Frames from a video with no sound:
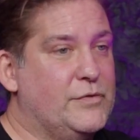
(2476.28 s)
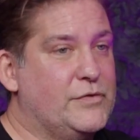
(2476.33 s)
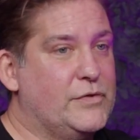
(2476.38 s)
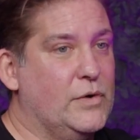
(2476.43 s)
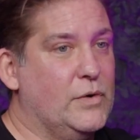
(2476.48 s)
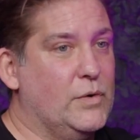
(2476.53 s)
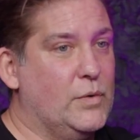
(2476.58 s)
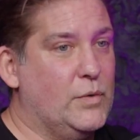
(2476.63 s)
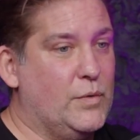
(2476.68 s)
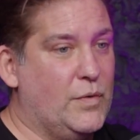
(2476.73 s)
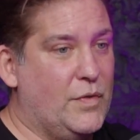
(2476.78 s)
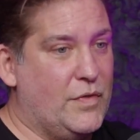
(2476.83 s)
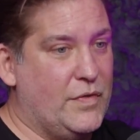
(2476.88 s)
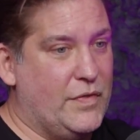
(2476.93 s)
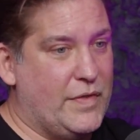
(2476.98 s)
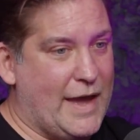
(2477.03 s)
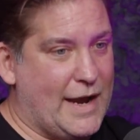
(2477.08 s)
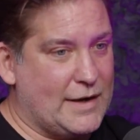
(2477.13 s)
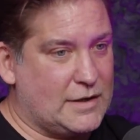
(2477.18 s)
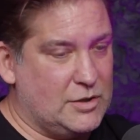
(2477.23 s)
so
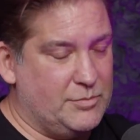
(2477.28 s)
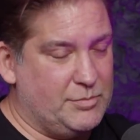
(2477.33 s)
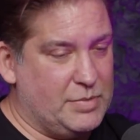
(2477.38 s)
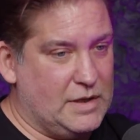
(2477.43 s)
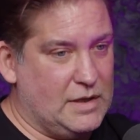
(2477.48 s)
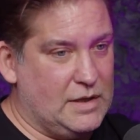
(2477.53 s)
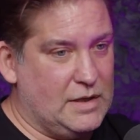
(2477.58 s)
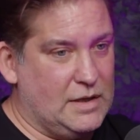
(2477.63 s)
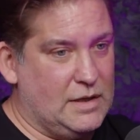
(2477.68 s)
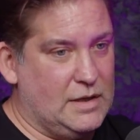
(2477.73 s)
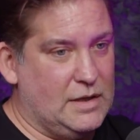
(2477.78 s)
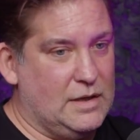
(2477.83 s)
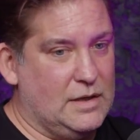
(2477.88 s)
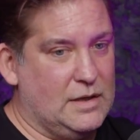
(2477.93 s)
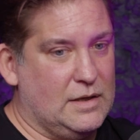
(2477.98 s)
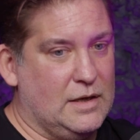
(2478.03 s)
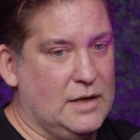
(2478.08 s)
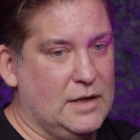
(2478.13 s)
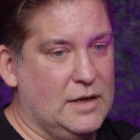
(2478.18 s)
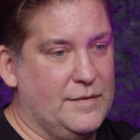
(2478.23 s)
that could be
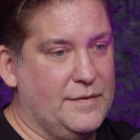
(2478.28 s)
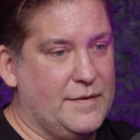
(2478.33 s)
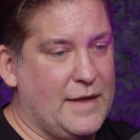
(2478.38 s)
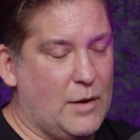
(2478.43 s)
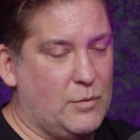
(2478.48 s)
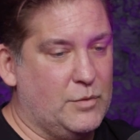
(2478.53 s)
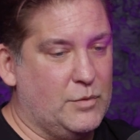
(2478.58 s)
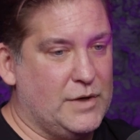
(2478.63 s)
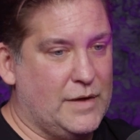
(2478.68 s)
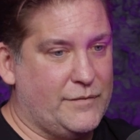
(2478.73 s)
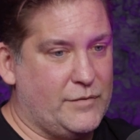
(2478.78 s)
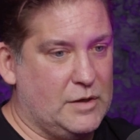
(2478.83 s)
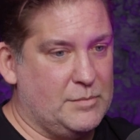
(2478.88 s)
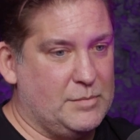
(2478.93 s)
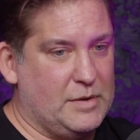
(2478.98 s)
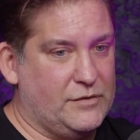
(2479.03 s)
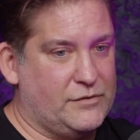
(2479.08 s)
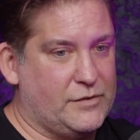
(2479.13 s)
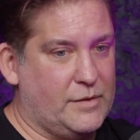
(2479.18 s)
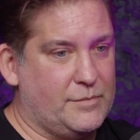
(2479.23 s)
uh, that will definitely
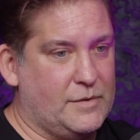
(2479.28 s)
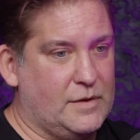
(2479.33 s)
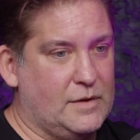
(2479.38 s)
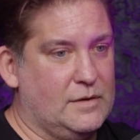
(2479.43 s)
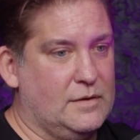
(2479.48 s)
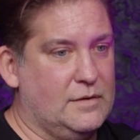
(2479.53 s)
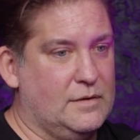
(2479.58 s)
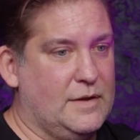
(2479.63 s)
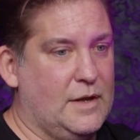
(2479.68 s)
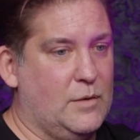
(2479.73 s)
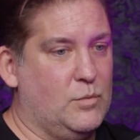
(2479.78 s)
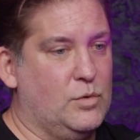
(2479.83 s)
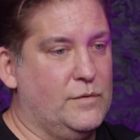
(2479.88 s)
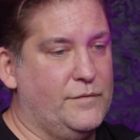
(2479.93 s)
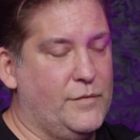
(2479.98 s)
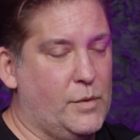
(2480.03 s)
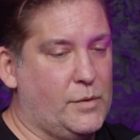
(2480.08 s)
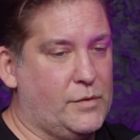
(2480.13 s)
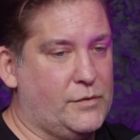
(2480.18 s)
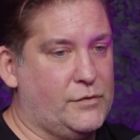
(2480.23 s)
be something that we'll
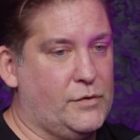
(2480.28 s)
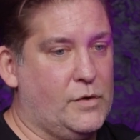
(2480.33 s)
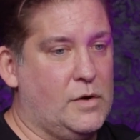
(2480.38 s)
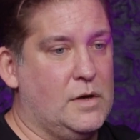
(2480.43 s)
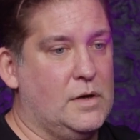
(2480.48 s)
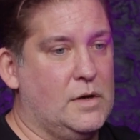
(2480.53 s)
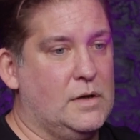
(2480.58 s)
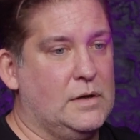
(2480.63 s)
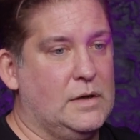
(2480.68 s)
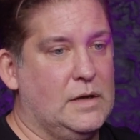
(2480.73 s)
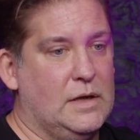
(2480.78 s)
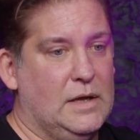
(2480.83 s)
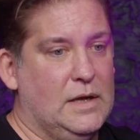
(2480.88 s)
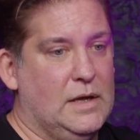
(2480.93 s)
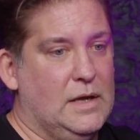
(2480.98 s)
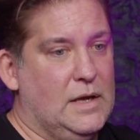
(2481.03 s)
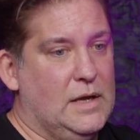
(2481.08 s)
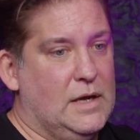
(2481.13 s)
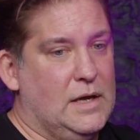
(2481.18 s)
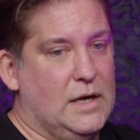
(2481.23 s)
focus on.
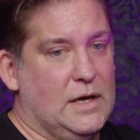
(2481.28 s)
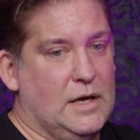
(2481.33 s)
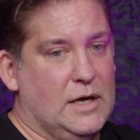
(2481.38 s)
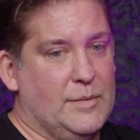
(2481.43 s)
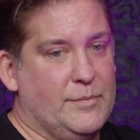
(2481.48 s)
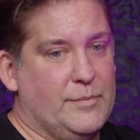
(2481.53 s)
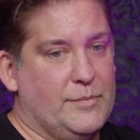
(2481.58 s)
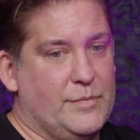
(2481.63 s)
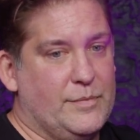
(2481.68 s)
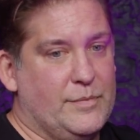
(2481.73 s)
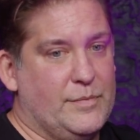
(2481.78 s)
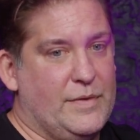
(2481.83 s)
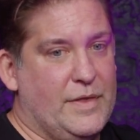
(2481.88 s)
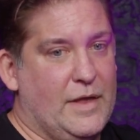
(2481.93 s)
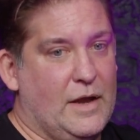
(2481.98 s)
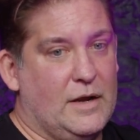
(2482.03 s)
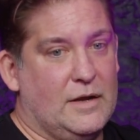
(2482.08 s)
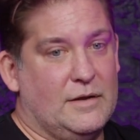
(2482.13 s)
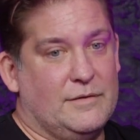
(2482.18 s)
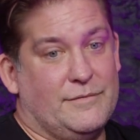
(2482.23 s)
Um,
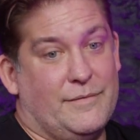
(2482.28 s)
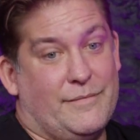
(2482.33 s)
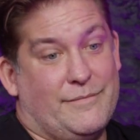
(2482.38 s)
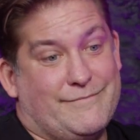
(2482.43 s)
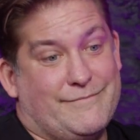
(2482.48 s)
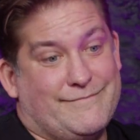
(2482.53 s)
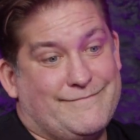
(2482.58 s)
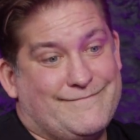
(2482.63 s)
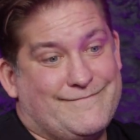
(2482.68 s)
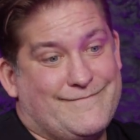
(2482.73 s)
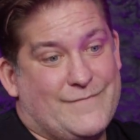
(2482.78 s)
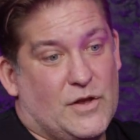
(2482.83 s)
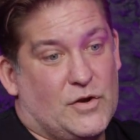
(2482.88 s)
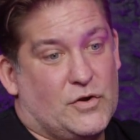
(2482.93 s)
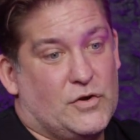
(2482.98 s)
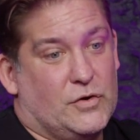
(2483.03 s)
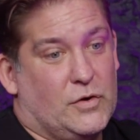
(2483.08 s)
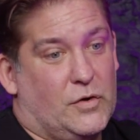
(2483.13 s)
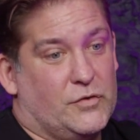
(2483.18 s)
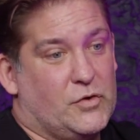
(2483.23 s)
there there
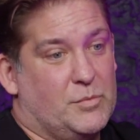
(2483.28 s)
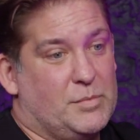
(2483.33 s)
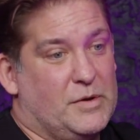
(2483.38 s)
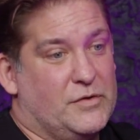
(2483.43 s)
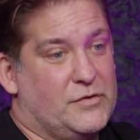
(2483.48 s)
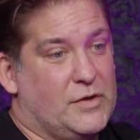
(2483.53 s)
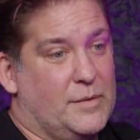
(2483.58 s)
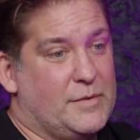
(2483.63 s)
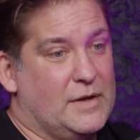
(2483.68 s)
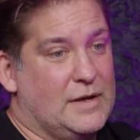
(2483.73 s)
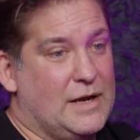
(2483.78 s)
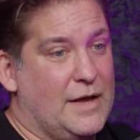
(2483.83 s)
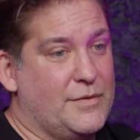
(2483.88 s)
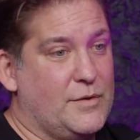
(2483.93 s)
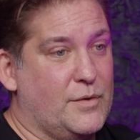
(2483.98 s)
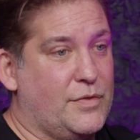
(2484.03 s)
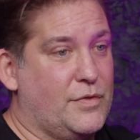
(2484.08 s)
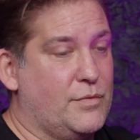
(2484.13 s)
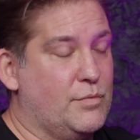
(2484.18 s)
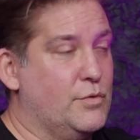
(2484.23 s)
could also be something
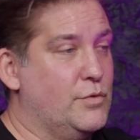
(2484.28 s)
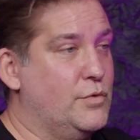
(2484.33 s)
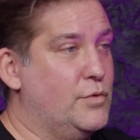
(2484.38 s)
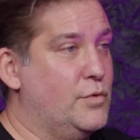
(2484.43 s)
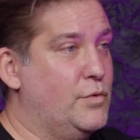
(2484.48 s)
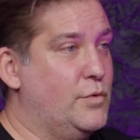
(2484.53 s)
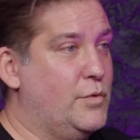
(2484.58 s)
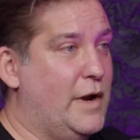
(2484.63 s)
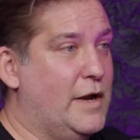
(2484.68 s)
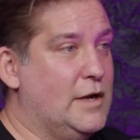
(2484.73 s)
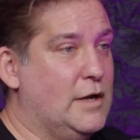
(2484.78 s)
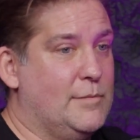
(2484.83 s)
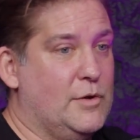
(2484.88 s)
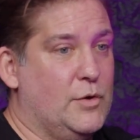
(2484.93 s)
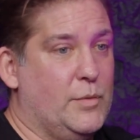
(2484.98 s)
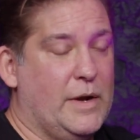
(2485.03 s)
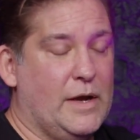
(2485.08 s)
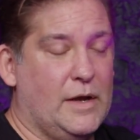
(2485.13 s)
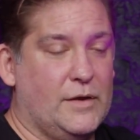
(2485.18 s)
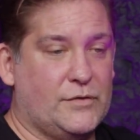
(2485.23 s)
either through
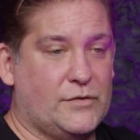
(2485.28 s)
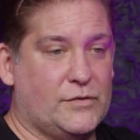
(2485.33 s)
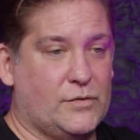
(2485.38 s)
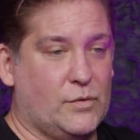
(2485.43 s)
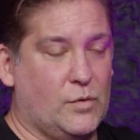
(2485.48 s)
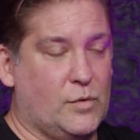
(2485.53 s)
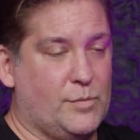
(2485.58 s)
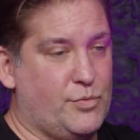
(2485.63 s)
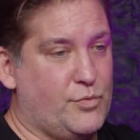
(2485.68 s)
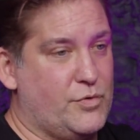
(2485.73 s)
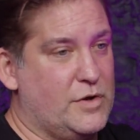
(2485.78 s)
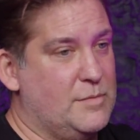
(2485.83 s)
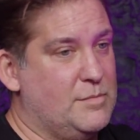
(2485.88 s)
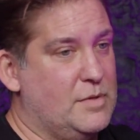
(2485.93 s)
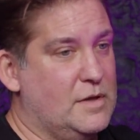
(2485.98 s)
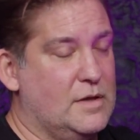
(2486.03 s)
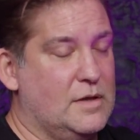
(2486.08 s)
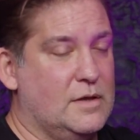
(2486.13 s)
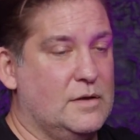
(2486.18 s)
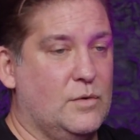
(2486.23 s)
AWS or
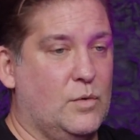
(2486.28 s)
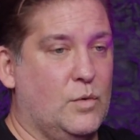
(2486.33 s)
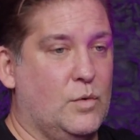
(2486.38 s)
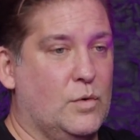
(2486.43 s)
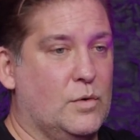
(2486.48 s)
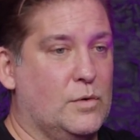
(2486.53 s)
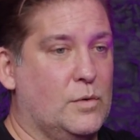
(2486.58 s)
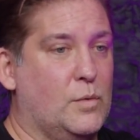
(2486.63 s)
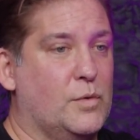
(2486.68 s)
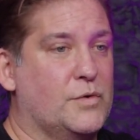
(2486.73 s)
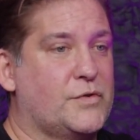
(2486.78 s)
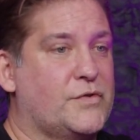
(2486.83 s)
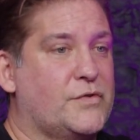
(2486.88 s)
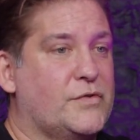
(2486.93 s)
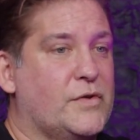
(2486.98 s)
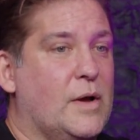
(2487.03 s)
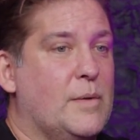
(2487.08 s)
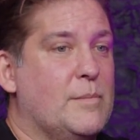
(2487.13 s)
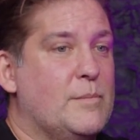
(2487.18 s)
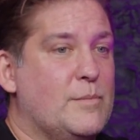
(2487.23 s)
Prebid or or
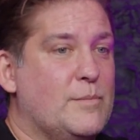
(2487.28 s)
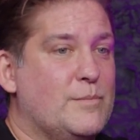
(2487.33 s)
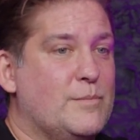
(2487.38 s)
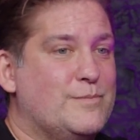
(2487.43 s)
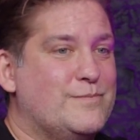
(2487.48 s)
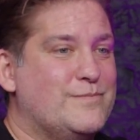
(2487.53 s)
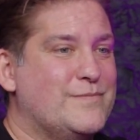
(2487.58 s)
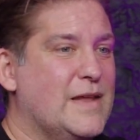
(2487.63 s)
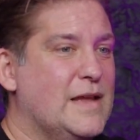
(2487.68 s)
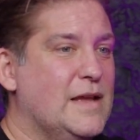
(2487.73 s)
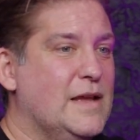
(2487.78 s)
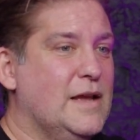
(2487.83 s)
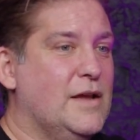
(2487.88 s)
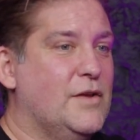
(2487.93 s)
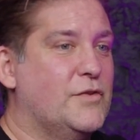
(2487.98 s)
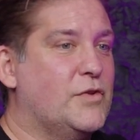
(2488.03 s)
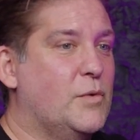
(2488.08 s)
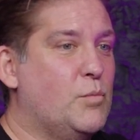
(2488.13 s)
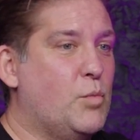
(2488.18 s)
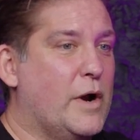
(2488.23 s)
some
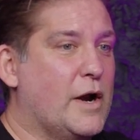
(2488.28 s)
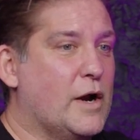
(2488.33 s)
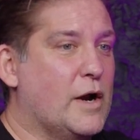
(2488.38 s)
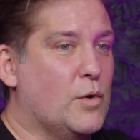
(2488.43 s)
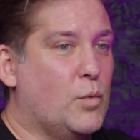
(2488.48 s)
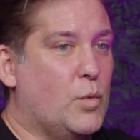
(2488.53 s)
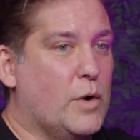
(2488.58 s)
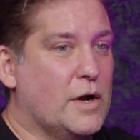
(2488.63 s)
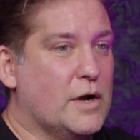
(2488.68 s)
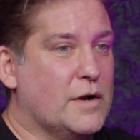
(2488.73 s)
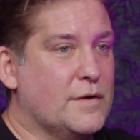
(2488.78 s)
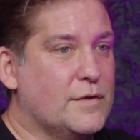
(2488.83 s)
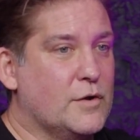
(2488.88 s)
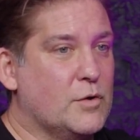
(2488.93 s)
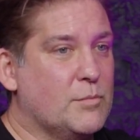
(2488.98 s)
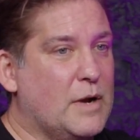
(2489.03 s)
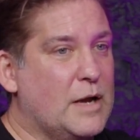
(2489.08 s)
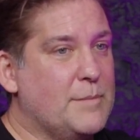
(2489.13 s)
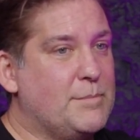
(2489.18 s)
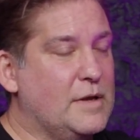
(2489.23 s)
somewhere where
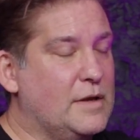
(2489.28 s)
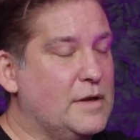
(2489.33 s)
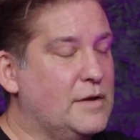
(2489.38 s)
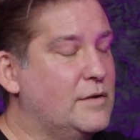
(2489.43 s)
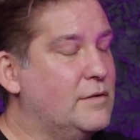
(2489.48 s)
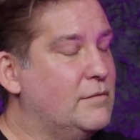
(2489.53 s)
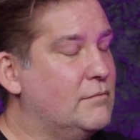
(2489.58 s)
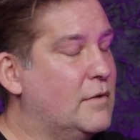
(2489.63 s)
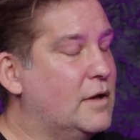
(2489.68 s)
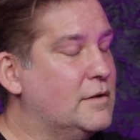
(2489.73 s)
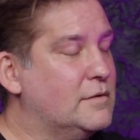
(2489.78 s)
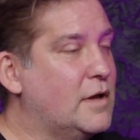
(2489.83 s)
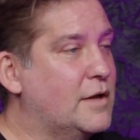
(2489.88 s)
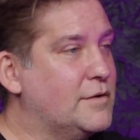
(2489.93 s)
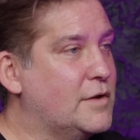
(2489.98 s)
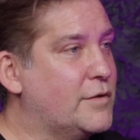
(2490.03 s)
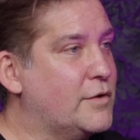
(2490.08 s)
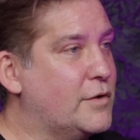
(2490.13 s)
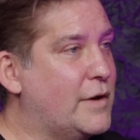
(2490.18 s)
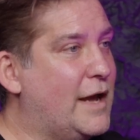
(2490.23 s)
there might be an,
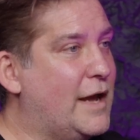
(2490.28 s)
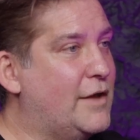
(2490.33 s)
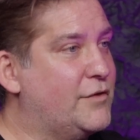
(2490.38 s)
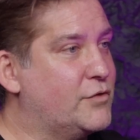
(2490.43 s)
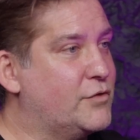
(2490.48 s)
another ad